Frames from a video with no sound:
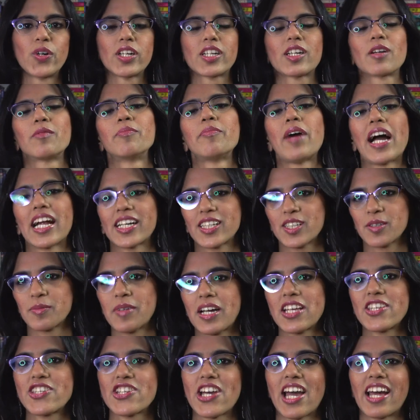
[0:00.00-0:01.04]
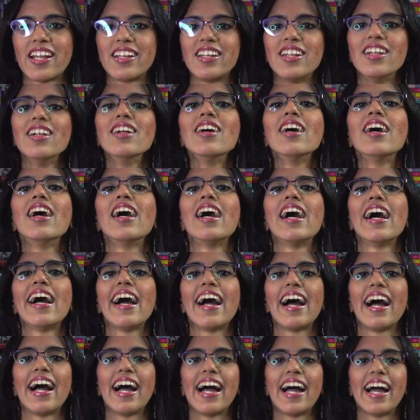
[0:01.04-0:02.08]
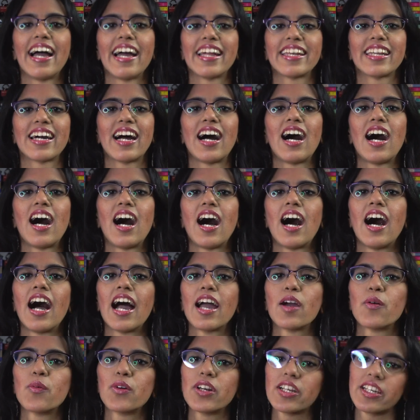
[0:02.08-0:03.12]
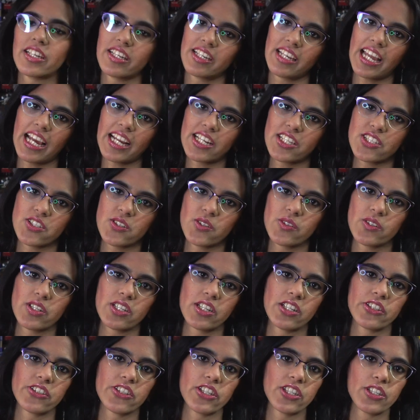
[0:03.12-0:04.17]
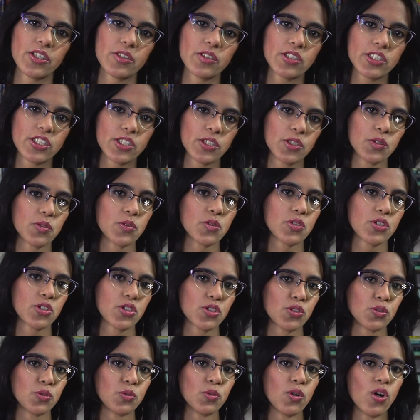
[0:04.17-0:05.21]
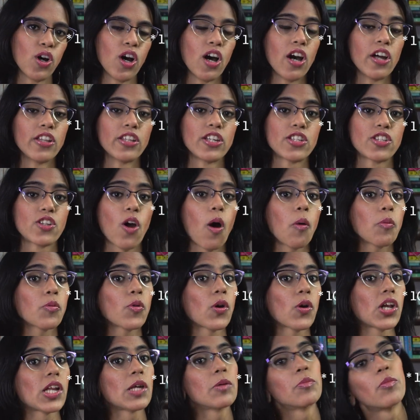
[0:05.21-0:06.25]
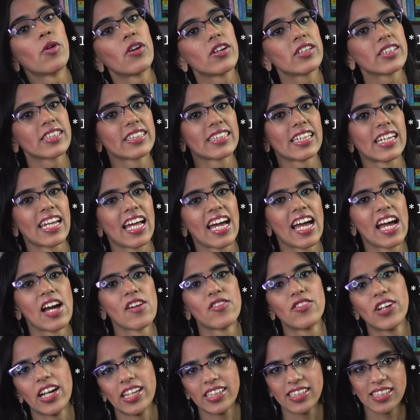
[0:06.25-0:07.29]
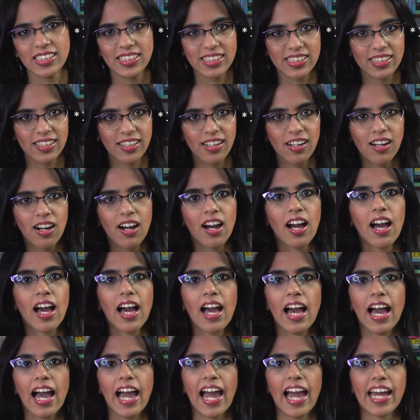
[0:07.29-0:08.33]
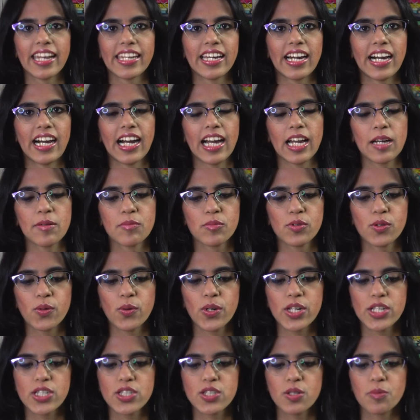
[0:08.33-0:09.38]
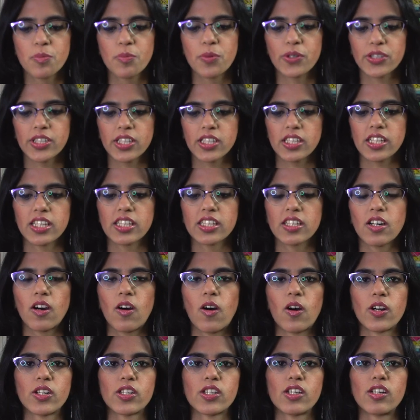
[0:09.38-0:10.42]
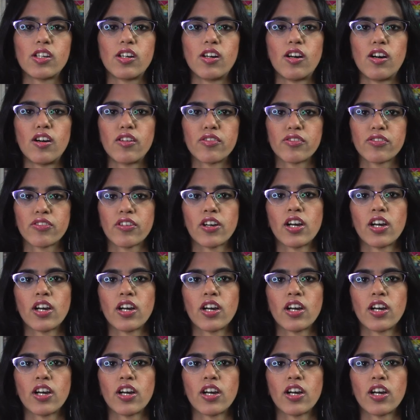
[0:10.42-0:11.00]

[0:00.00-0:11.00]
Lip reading: welcome back to my channel, and I would like to introduce you to the top 20 books that I have read this year, and I'm going to put it in the order of